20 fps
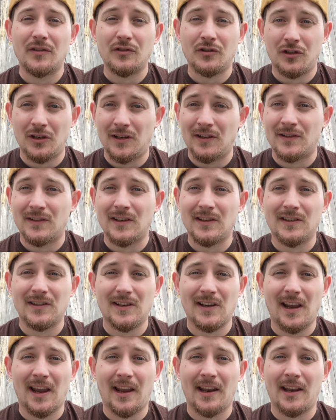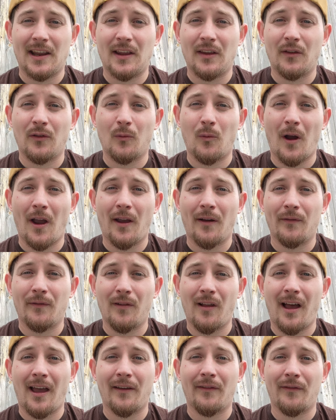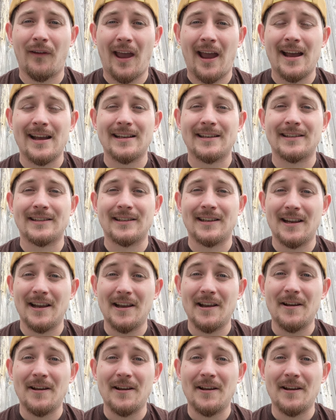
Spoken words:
Jesus and his way of life as